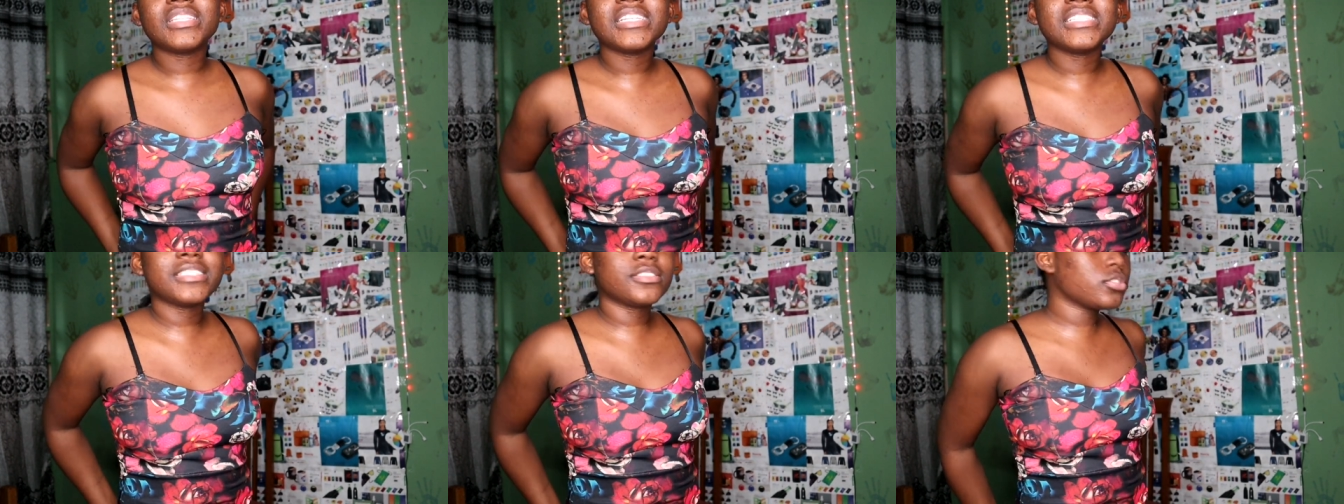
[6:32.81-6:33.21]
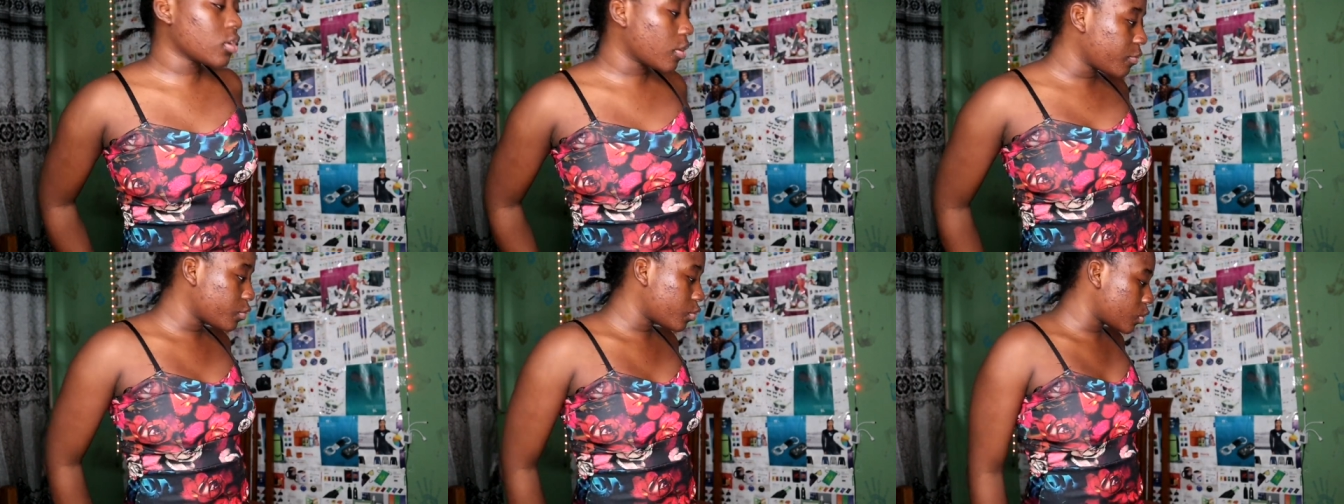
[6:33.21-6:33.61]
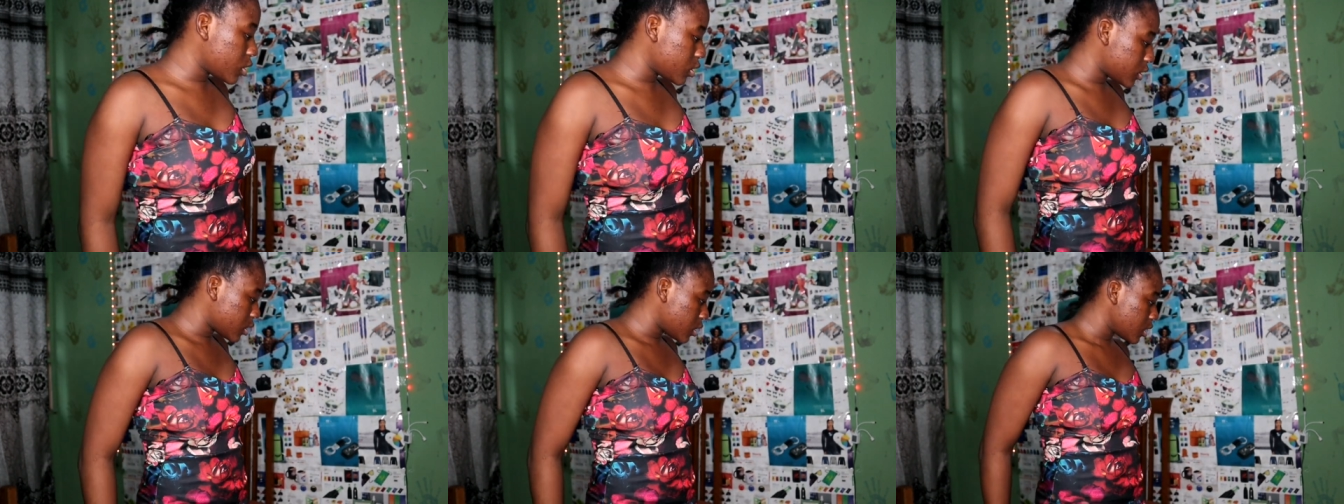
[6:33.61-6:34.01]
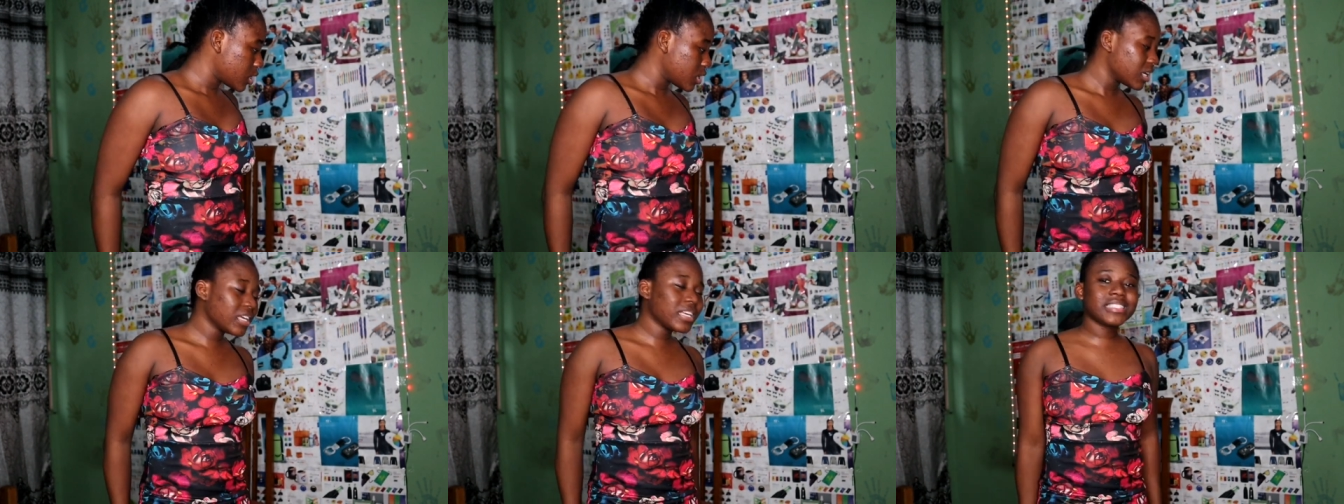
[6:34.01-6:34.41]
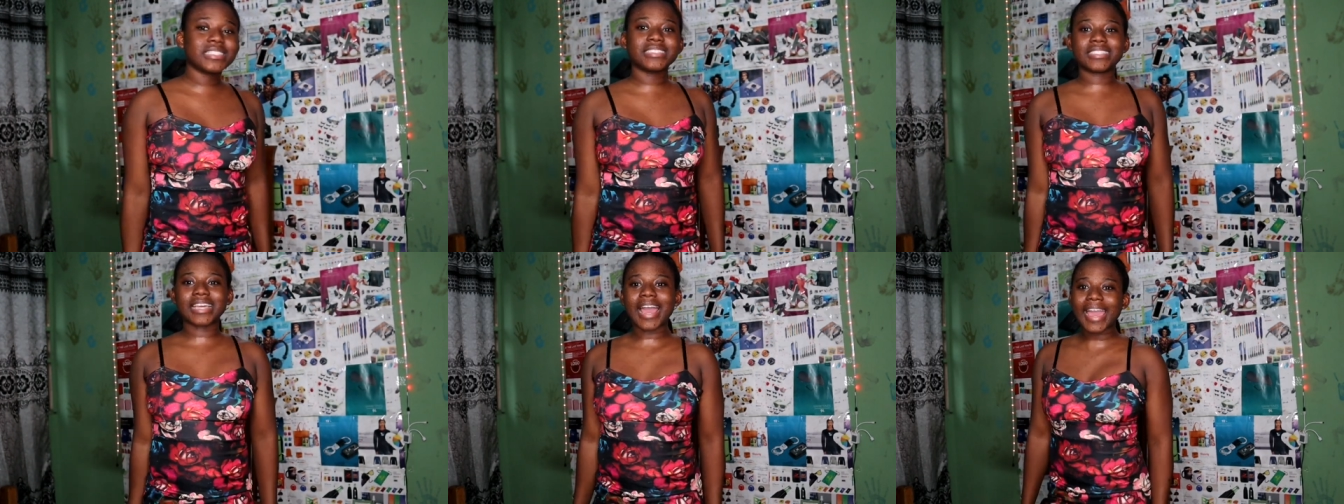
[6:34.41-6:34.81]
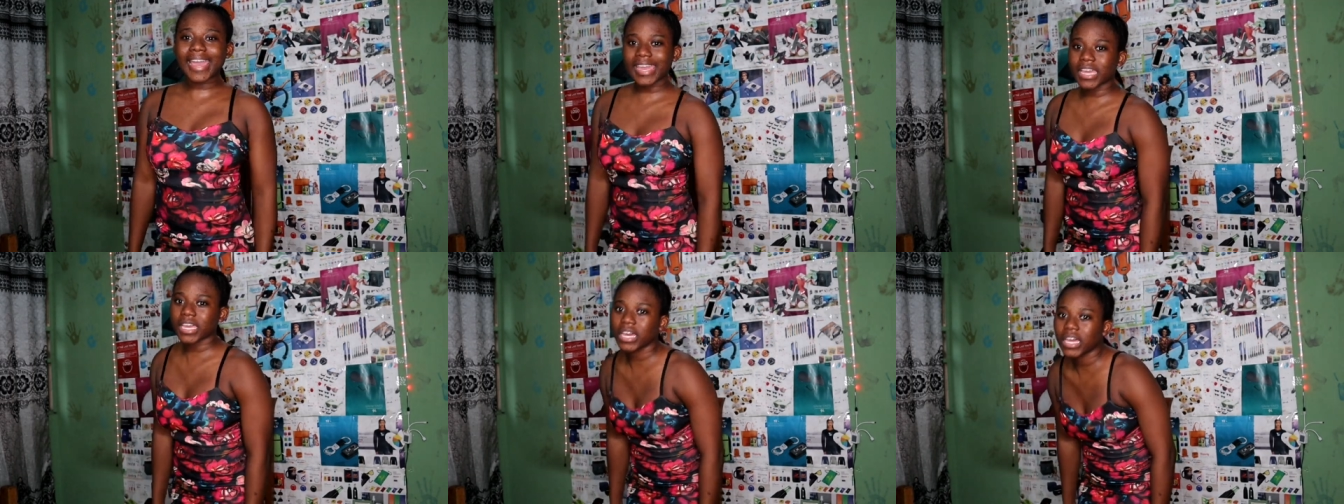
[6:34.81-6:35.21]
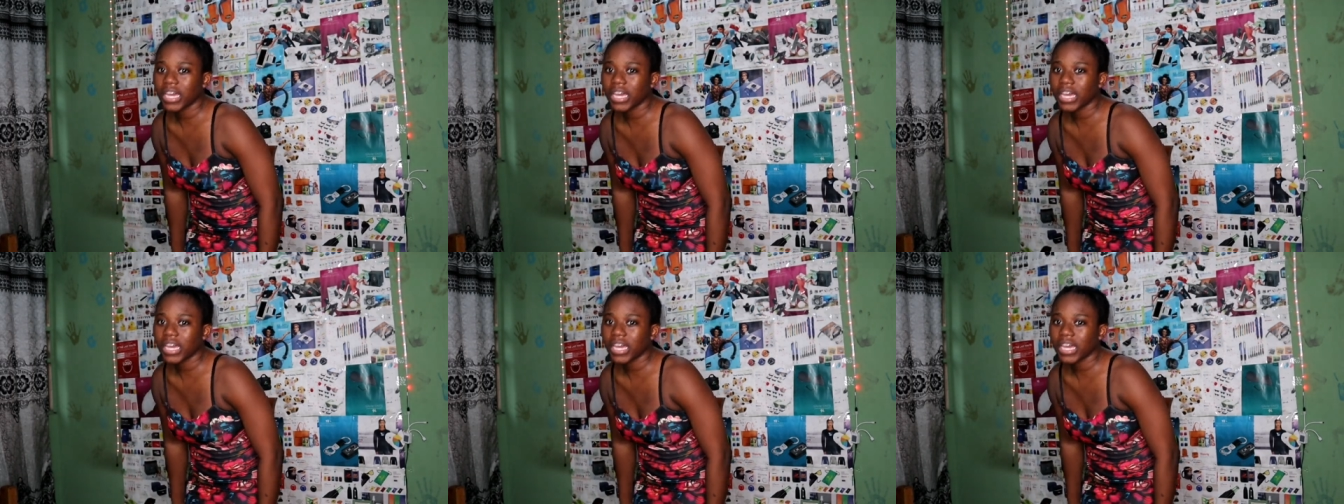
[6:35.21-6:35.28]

this top one is tight.